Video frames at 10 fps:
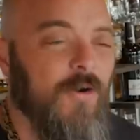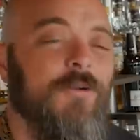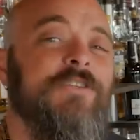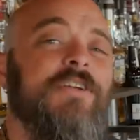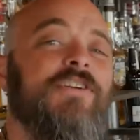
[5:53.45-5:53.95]
Old
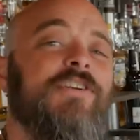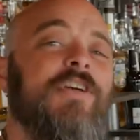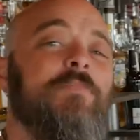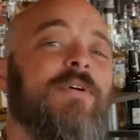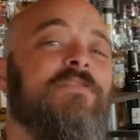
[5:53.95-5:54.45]
uh,
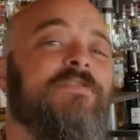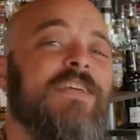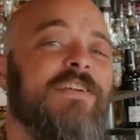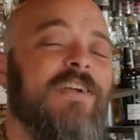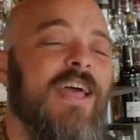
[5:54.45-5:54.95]
ship
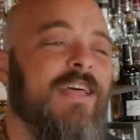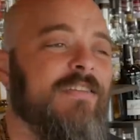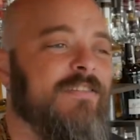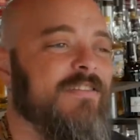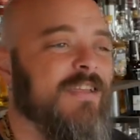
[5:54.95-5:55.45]

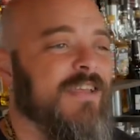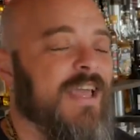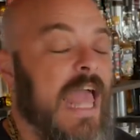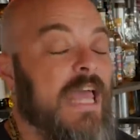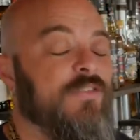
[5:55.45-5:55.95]
figureheads
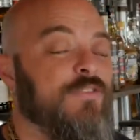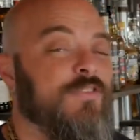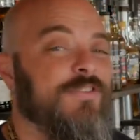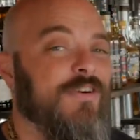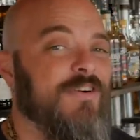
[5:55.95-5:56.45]
and
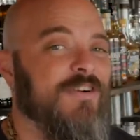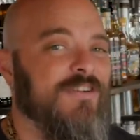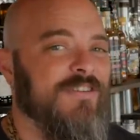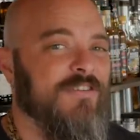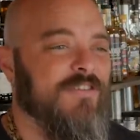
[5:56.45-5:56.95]

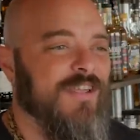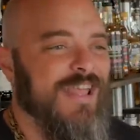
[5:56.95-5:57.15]
sterns.